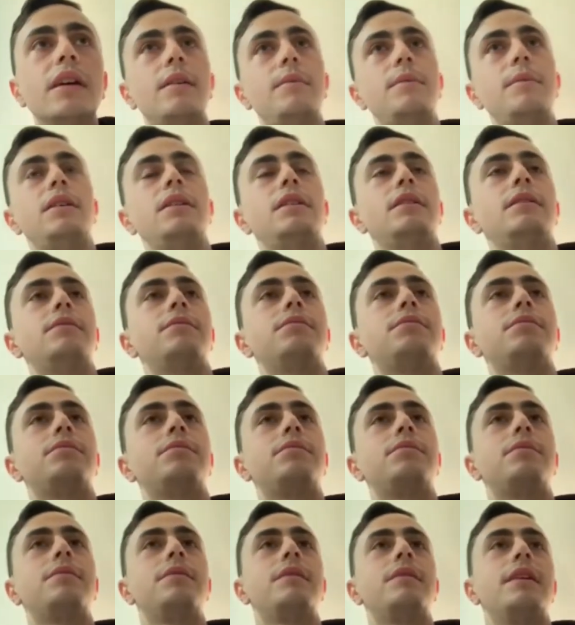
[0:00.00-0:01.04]
I mean,
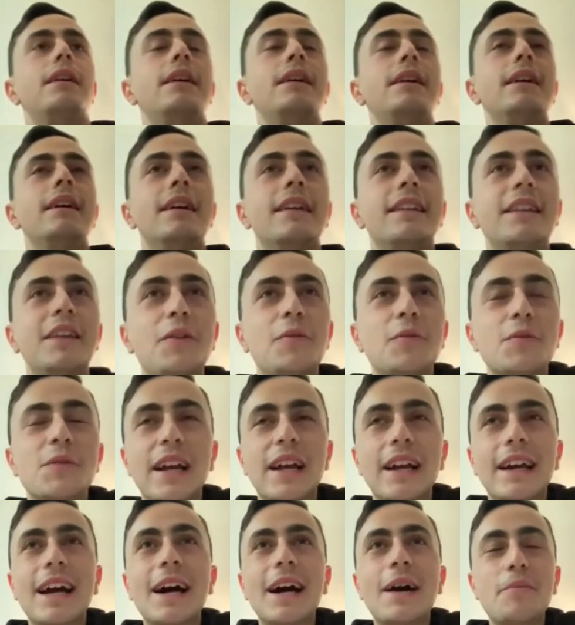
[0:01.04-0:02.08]
the thing was, I
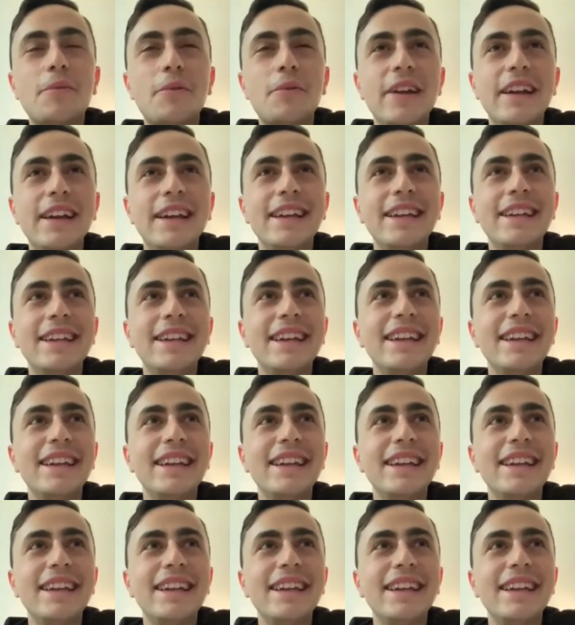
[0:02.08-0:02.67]
got operated